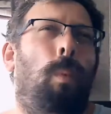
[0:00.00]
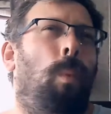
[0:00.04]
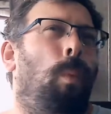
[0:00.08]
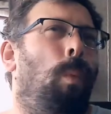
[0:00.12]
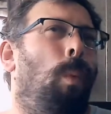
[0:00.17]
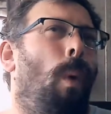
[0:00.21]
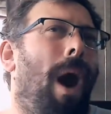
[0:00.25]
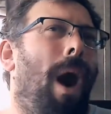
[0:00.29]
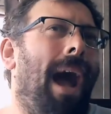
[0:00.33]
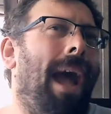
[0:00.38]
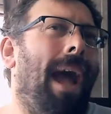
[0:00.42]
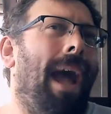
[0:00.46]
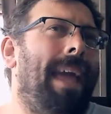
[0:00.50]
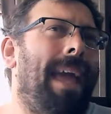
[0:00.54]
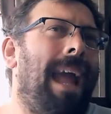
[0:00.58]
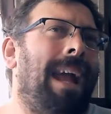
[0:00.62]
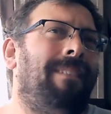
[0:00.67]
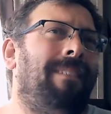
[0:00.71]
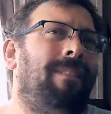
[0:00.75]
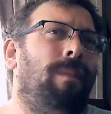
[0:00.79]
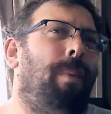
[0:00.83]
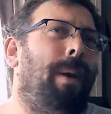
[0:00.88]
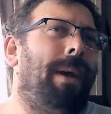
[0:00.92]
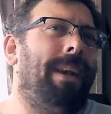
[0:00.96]
why
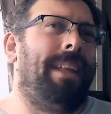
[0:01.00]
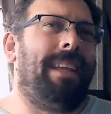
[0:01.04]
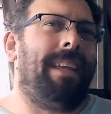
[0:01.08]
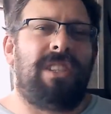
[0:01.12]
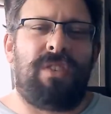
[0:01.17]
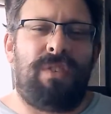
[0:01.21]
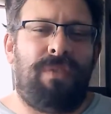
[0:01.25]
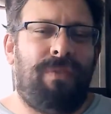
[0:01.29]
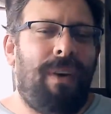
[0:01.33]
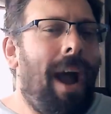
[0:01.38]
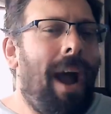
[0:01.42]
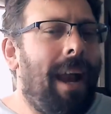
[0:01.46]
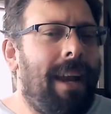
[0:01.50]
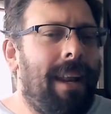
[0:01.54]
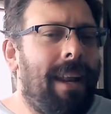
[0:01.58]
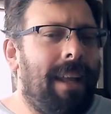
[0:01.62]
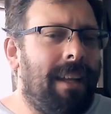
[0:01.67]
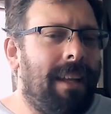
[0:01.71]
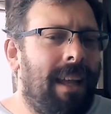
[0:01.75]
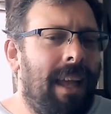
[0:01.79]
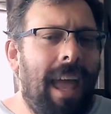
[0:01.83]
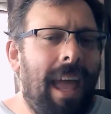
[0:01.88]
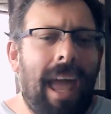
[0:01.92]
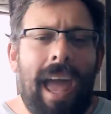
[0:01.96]
everybody's
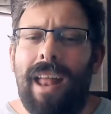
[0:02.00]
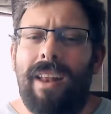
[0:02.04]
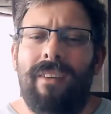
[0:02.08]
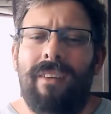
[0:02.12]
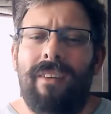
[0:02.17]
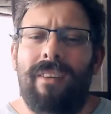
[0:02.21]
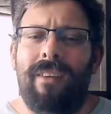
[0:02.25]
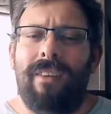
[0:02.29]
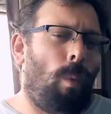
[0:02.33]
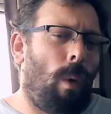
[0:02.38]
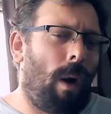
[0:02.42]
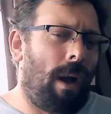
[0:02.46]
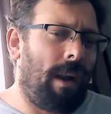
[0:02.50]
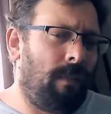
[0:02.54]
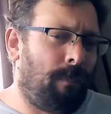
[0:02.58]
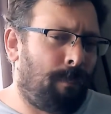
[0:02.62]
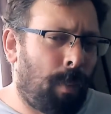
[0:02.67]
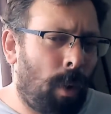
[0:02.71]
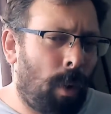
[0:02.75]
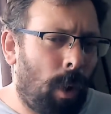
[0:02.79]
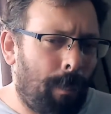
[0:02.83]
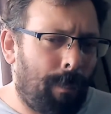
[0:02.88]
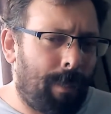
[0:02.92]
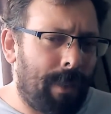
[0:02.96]
fighting, and for what
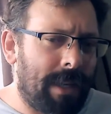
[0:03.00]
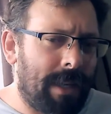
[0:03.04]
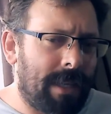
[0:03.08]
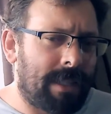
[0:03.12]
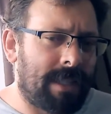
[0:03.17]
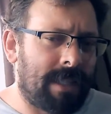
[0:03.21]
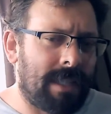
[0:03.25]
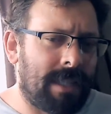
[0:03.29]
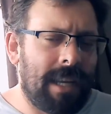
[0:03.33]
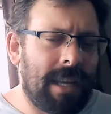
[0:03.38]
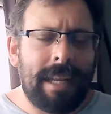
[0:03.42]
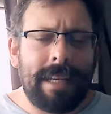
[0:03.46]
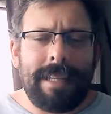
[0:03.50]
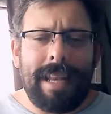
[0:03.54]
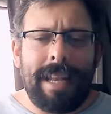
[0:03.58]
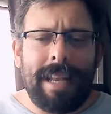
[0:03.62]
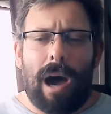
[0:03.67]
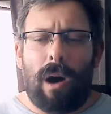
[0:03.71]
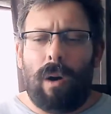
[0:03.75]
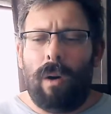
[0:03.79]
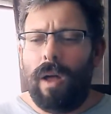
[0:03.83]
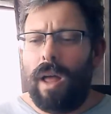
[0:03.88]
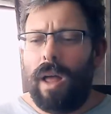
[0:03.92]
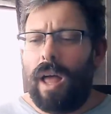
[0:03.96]
purpose.
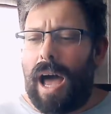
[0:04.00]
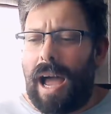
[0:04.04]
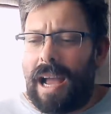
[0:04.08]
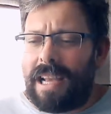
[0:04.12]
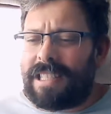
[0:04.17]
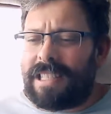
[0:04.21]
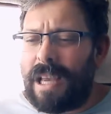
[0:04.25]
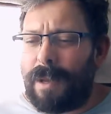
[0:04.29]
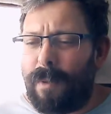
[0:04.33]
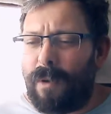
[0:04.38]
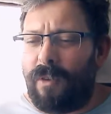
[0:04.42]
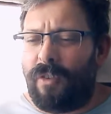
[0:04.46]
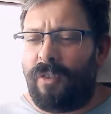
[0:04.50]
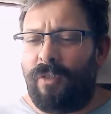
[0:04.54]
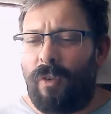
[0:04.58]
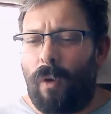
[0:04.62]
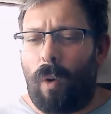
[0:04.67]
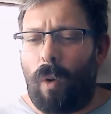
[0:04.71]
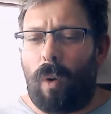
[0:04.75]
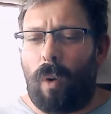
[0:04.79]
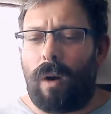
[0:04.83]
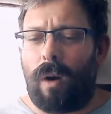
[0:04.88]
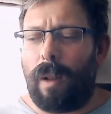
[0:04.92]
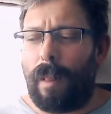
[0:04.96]
Now, I said
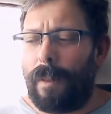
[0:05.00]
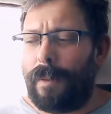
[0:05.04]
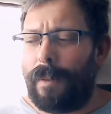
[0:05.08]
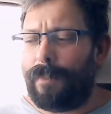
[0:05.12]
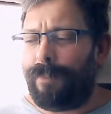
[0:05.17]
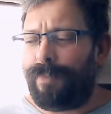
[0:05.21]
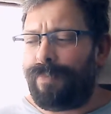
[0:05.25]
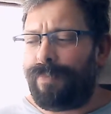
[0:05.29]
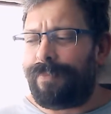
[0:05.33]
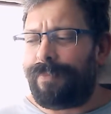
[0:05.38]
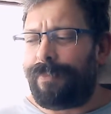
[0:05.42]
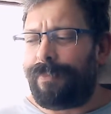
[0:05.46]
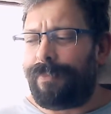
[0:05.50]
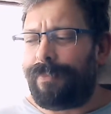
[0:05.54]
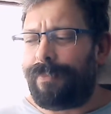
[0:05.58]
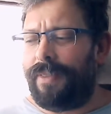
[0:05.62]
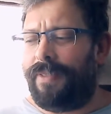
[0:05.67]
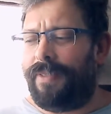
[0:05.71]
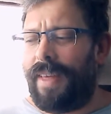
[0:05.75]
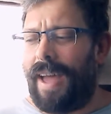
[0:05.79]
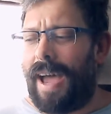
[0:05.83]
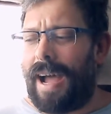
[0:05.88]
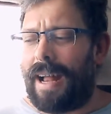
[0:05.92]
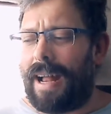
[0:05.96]
before
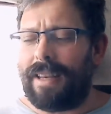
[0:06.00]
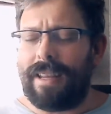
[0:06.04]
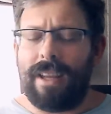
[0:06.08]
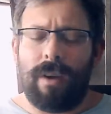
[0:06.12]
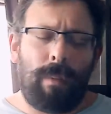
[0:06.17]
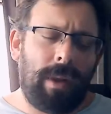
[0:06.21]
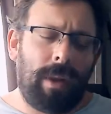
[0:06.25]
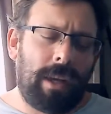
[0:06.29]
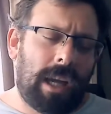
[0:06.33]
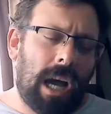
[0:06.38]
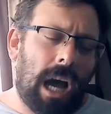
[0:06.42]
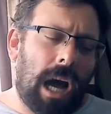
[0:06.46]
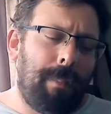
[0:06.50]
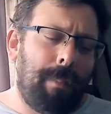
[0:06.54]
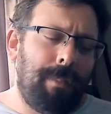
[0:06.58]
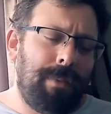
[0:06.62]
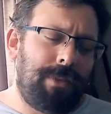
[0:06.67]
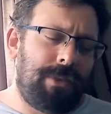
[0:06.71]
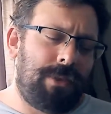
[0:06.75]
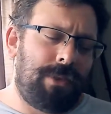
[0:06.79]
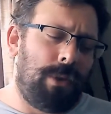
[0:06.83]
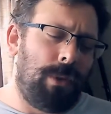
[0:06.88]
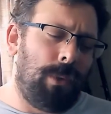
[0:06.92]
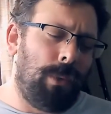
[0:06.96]
that when it
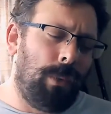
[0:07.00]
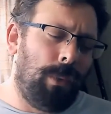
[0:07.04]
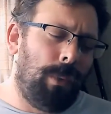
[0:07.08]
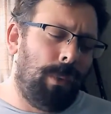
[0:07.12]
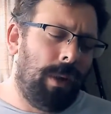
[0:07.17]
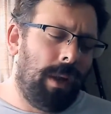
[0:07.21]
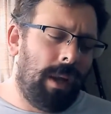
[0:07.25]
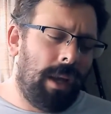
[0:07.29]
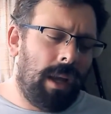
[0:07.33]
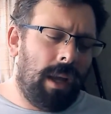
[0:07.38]
comes to